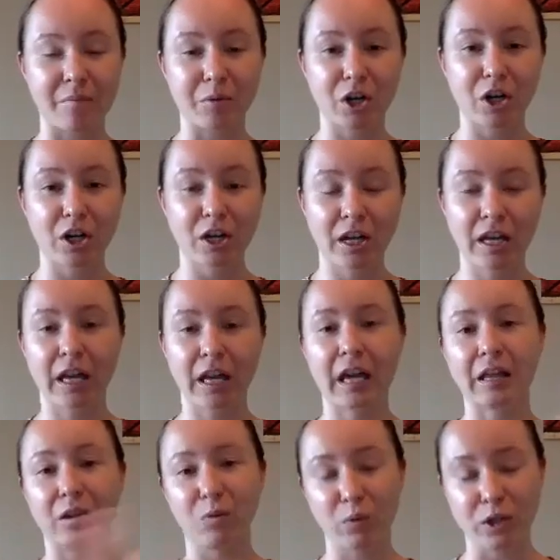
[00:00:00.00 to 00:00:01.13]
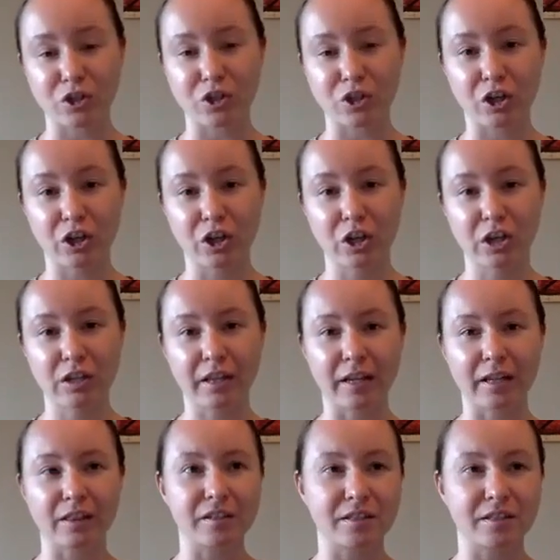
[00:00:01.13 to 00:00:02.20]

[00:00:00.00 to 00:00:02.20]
summer and the winter, like the